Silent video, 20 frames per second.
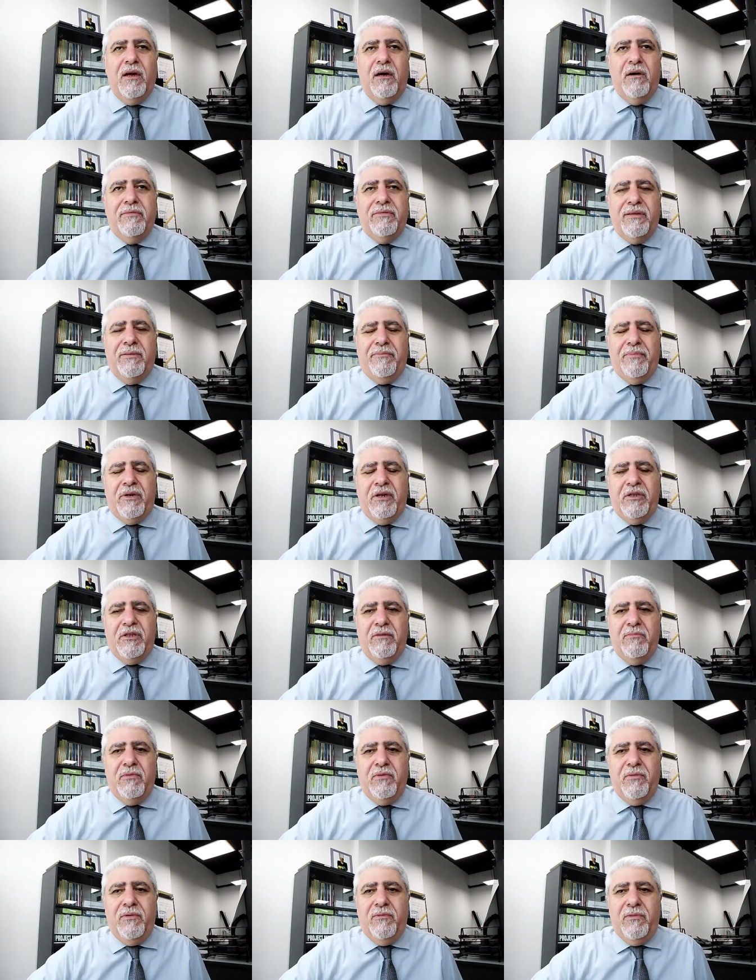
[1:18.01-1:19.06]
of
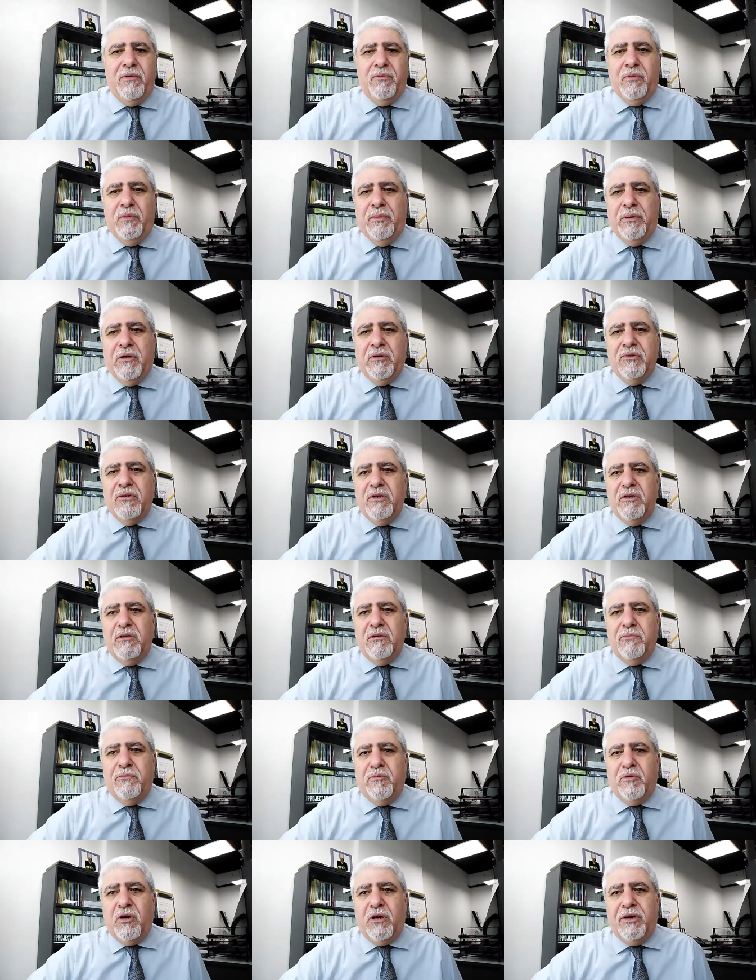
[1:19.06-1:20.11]
separation between what would be considered
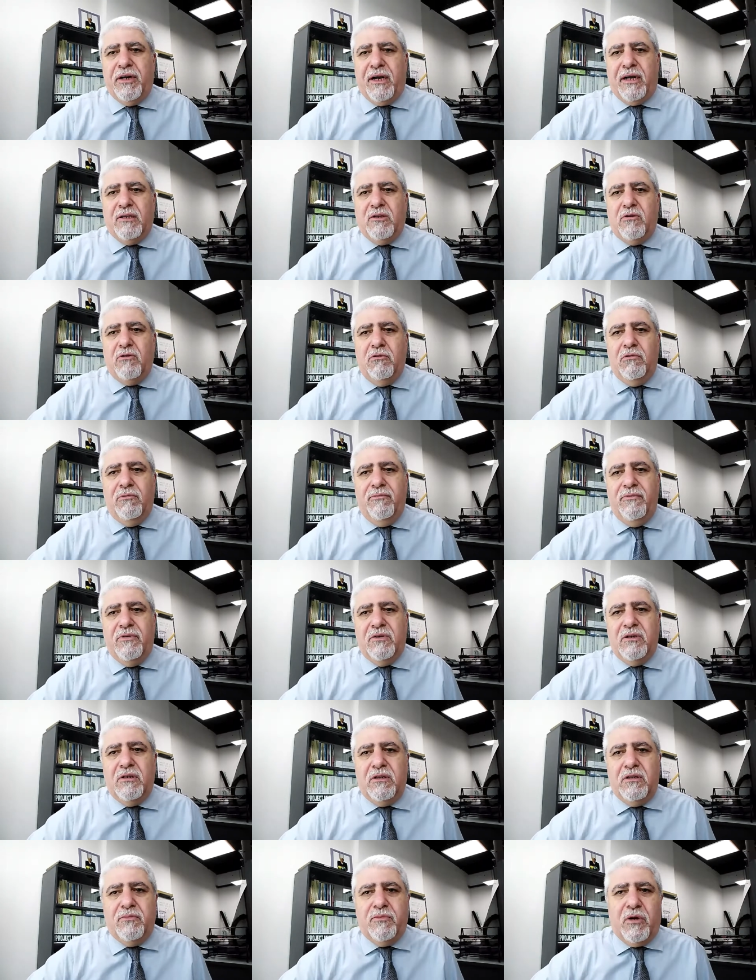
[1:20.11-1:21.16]
product scope
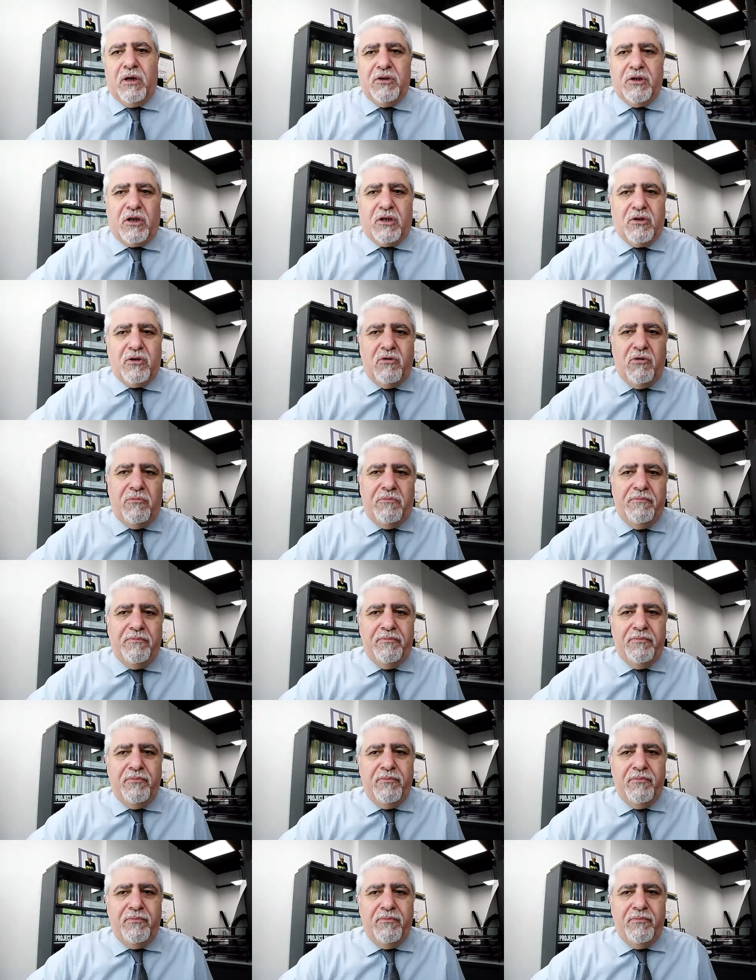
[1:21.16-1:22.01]
versus project scope.